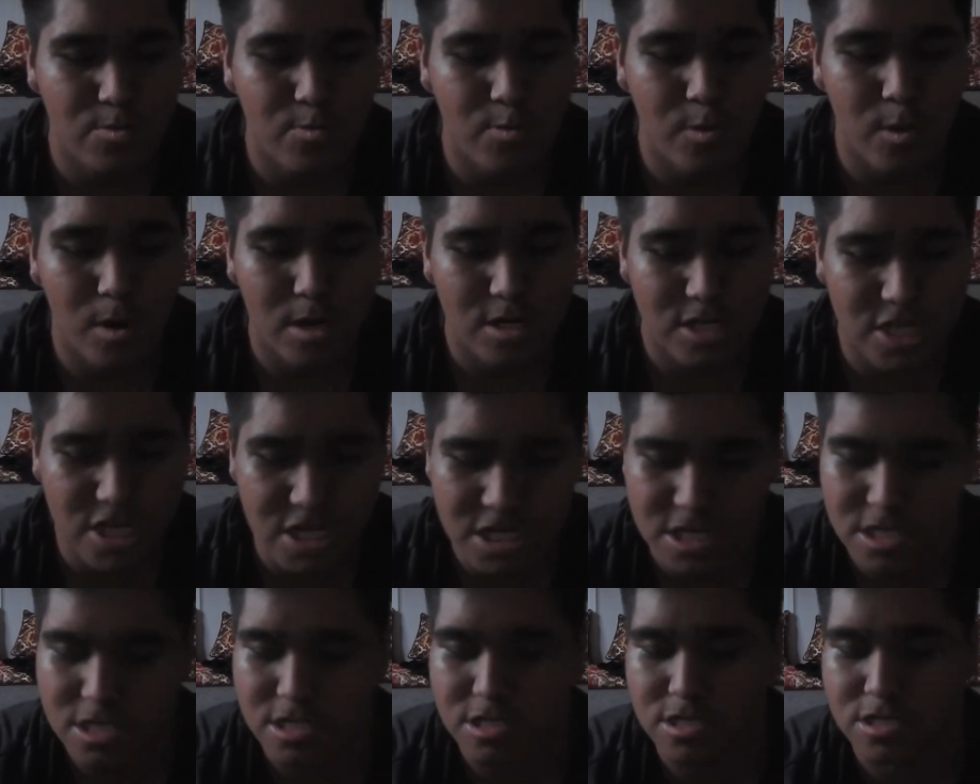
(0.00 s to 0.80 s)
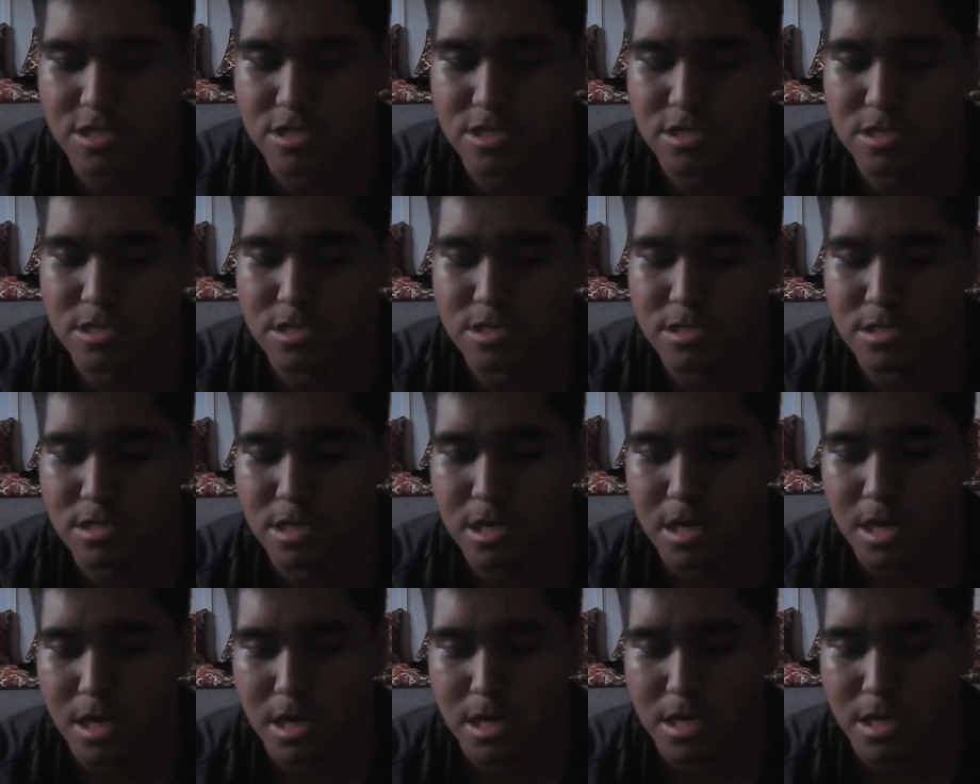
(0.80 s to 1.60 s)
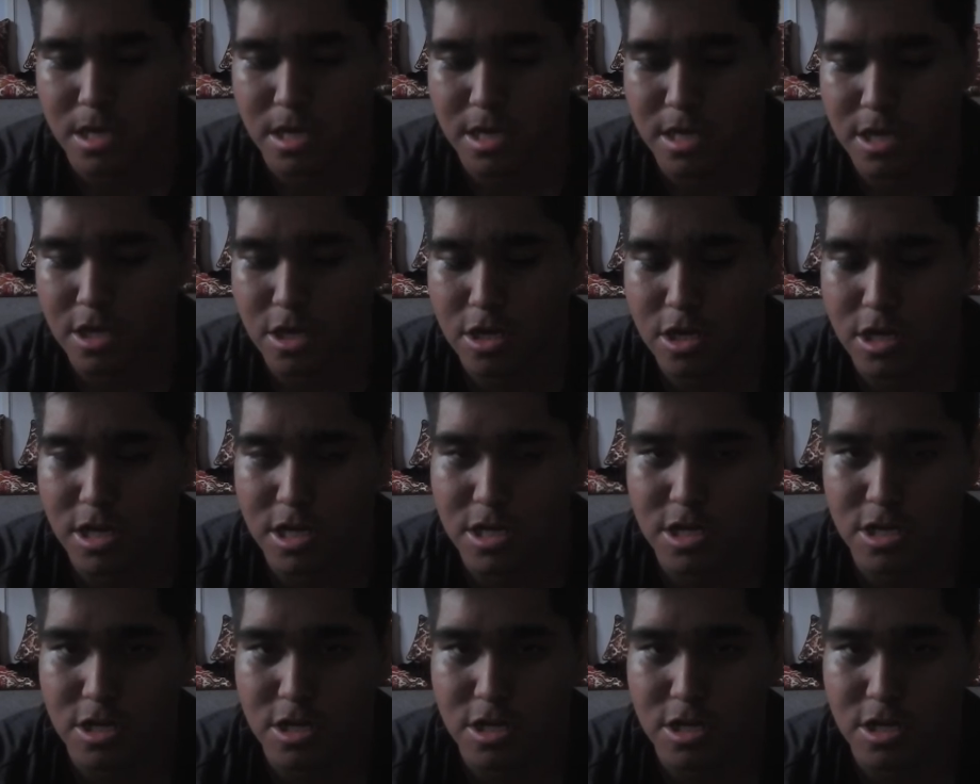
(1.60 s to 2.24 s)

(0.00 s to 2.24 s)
watching the news, like you get